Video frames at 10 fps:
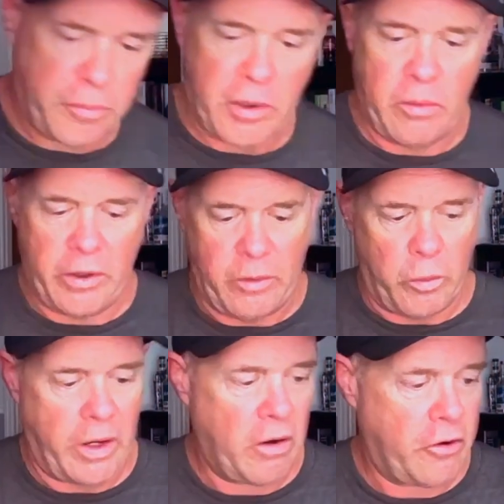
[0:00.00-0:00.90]
probably why the
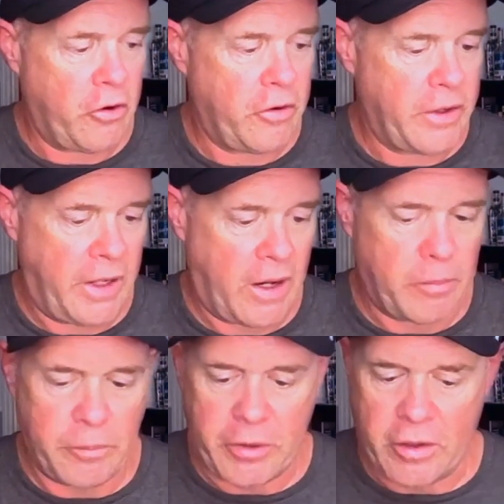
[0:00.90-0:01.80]
wear occurred on the
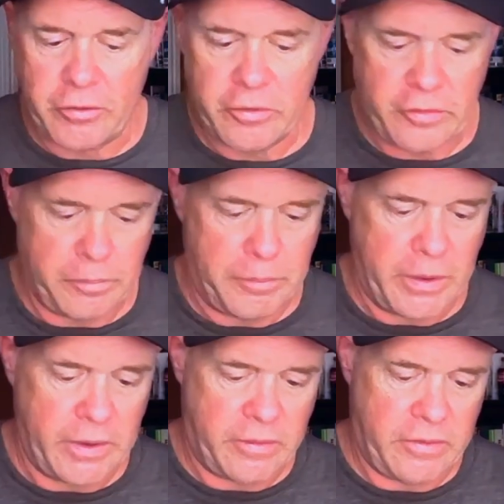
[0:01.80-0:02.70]
album covers.
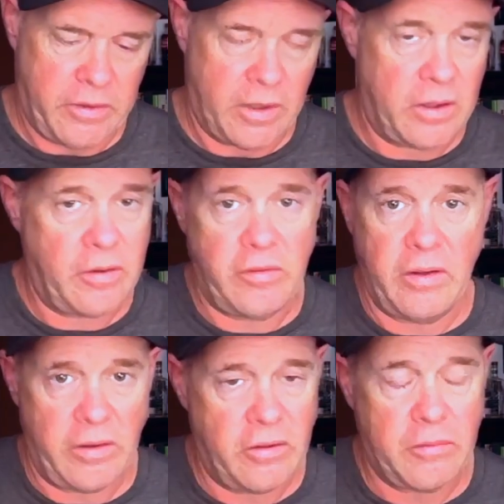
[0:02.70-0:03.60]
But
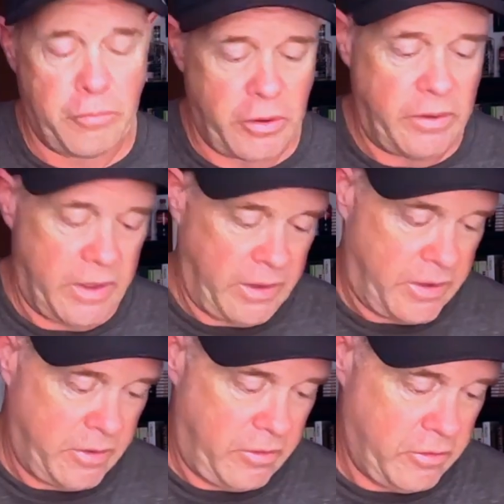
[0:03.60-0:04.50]
they took pretty dang
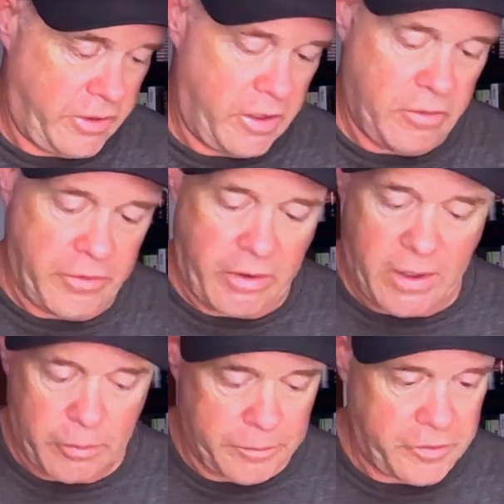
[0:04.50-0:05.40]
good care of their
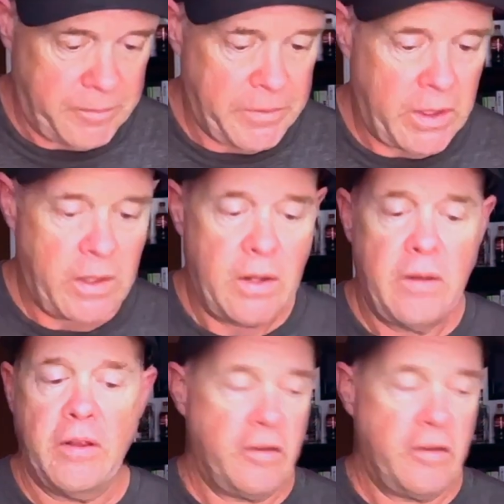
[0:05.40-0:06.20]
albums. Then